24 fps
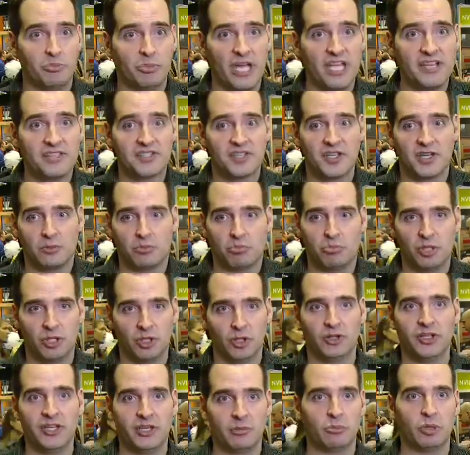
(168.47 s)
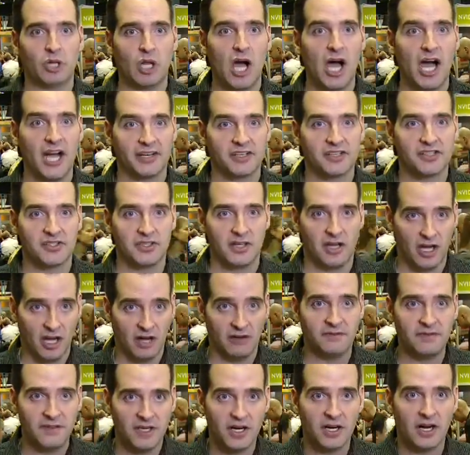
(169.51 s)
basic building blocks
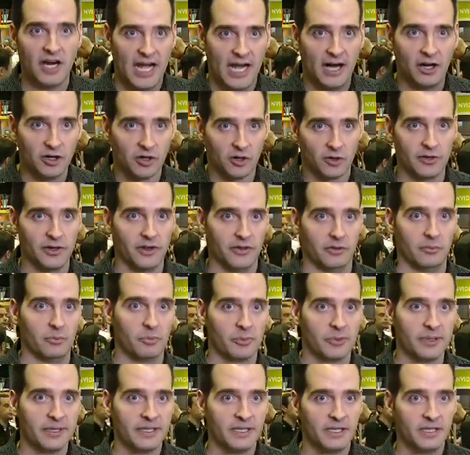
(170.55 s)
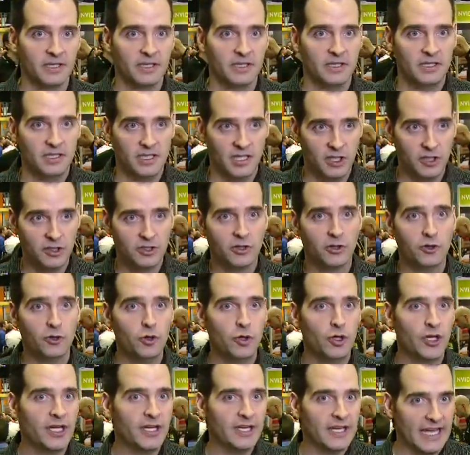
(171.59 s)
of their algorithm in
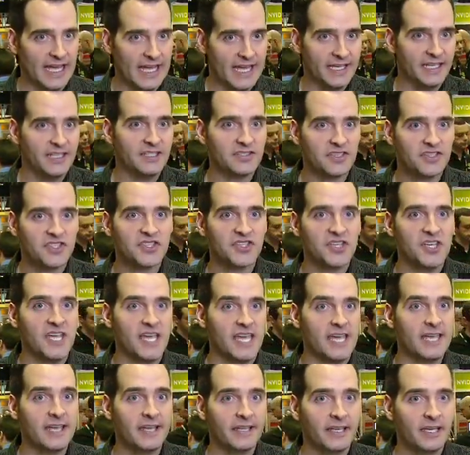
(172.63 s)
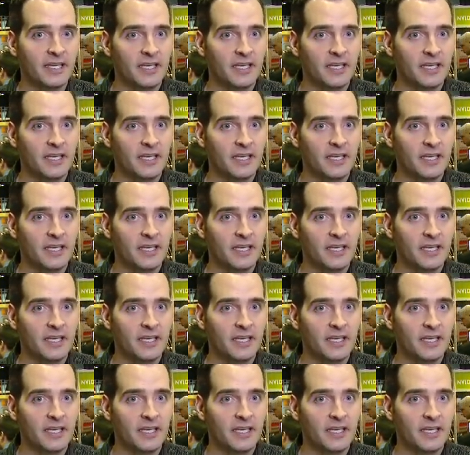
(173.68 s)
CUDA and in C,